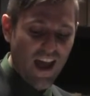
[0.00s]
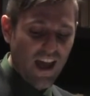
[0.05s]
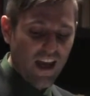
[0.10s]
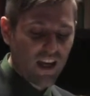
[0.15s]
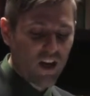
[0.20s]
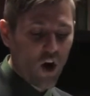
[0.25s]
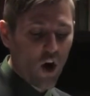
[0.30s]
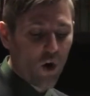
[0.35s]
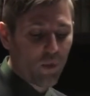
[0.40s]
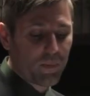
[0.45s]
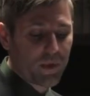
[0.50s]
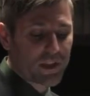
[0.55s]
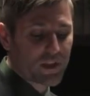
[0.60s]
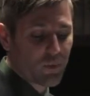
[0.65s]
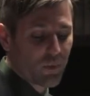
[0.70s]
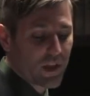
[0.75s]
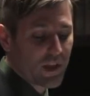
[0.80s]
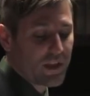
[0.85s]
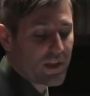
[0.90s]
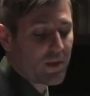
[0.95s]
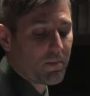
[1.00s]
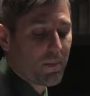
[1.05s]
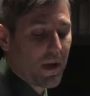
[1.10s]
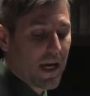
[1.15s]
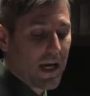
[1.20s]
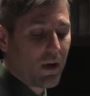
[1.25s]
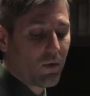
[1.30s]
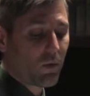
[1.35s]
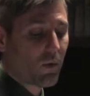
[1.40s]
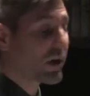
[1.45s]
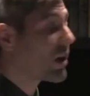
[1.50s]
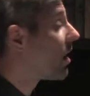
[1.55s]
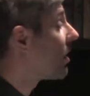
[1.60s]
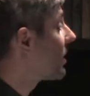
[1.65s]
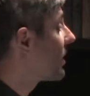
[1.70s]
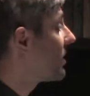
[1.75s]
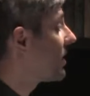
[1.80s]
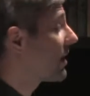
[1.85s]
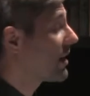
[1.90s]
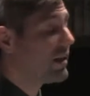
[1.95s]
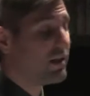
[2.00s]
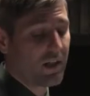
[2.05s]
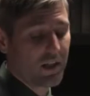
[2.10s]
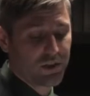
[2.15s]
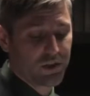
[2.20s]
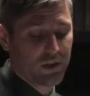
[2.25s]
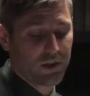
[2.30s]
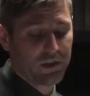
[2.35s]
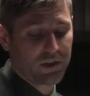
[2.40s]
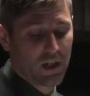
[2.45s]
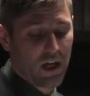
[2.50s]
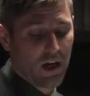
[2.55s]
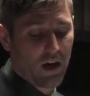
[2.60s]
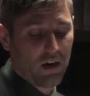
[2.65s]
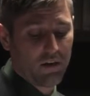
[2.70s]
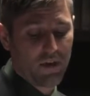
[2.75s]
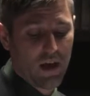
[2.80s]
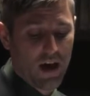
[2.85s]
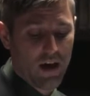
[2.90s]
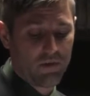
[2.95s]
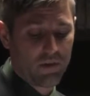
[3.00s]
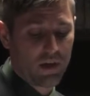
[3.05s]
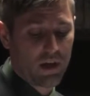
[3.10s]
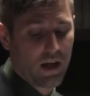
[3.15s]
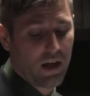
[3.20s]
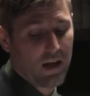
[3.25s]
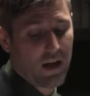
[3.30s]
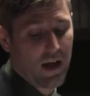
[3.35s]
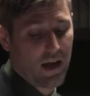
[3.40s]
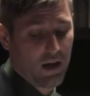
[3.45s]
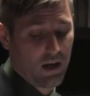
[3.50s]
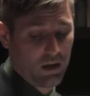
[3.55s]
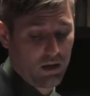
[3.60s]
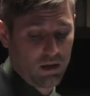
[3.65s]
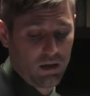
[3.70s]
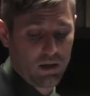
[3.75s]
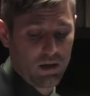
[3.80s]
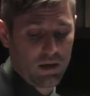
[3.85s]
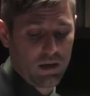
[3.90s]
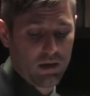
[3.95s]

it opens with a debate regarding the conditions of heaven and hell.